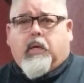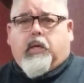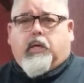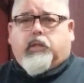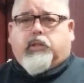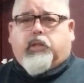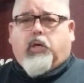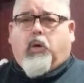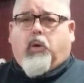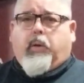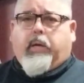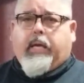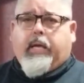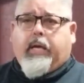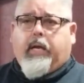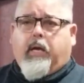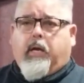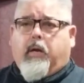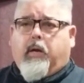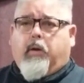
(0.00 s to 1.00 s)
So
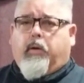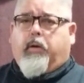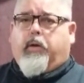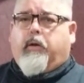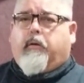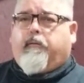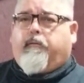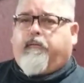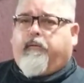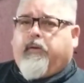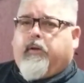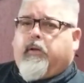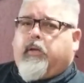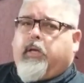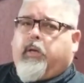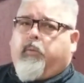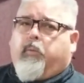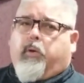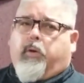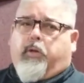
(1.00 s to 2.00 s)
here you're
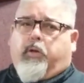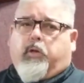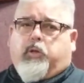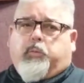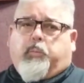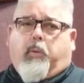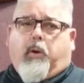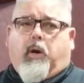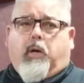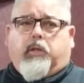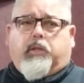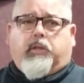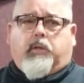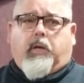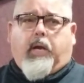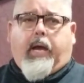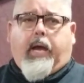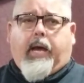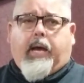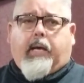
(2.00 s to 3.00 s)
feeling where those parts
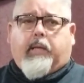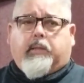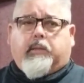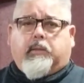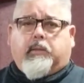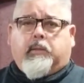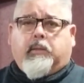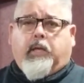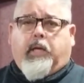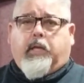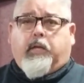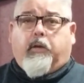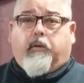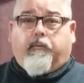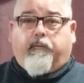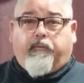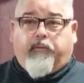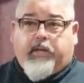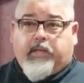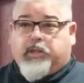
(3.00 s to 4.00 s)
are at and you're
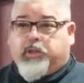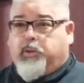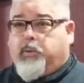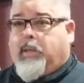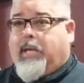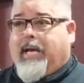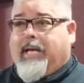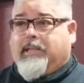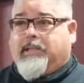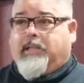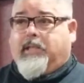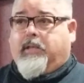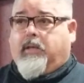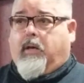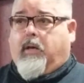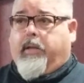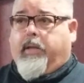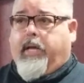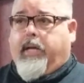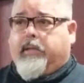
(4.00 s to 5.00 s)
visualizing
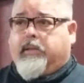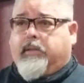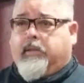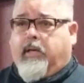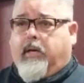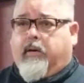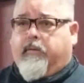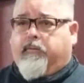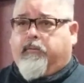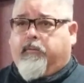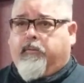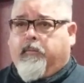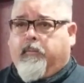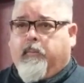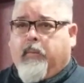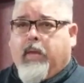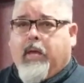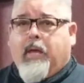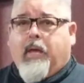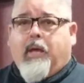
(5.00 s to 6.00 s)
all that stuff.
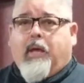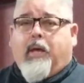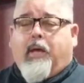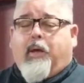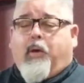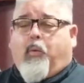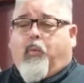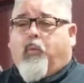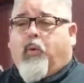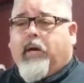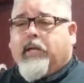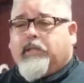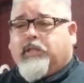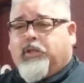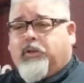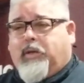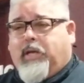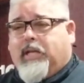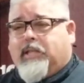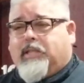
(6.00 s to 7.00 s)
Once
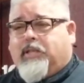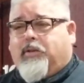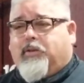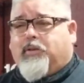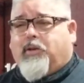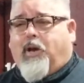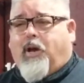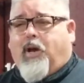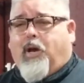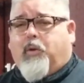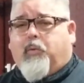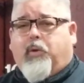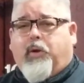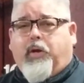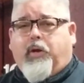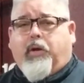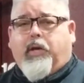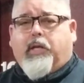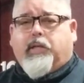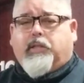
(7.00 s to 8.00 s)
you get to your dog where
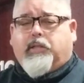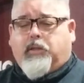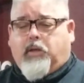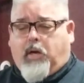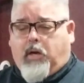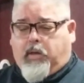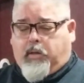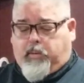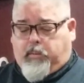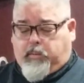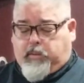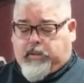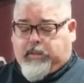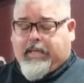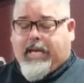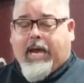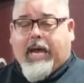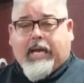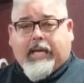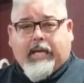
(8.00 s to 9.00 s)
you can start
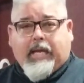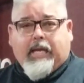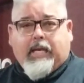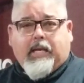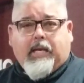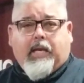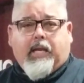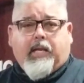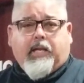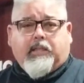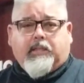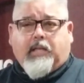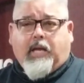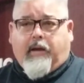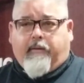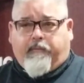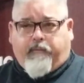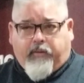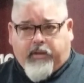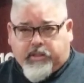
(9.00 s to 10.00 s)
stacking and it's
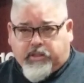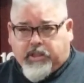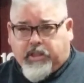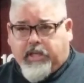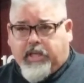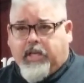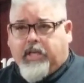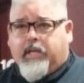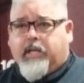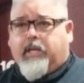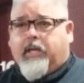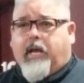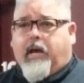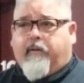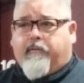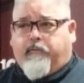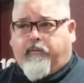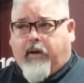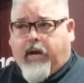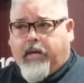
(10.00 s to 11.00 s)
not fidgeting and
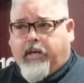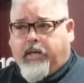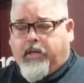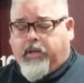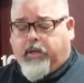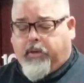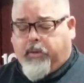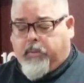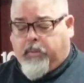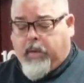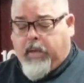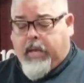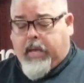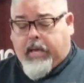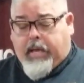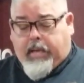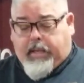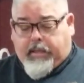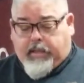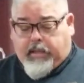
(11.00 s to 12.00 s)
not fighting you,
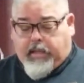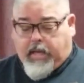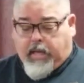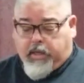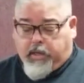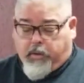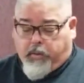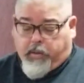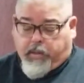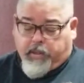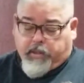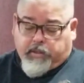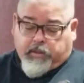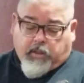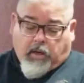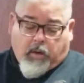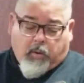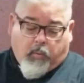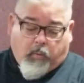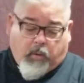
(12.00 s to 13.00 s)
then you can
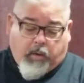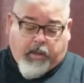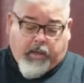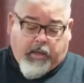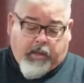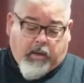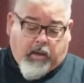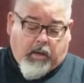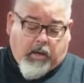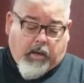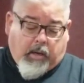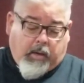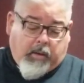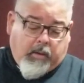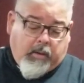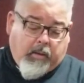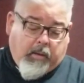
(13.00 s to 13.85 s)
start working on